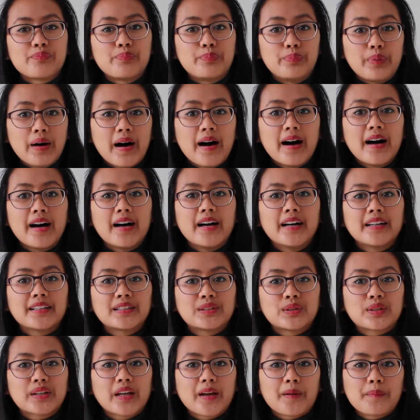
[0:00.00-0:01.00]

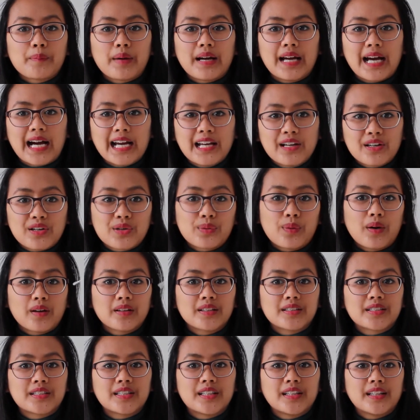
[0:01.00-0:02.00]
but you can buy higher
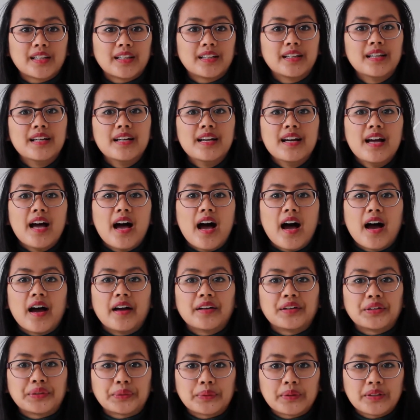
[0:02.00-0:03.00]
quality
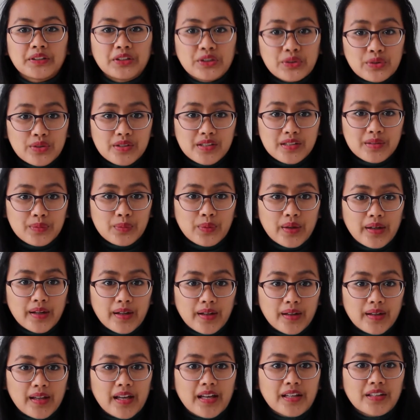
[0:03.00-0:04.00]
and you will use it
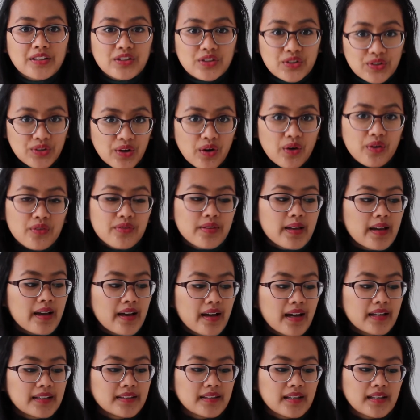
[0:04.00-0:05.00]
well, and you know that.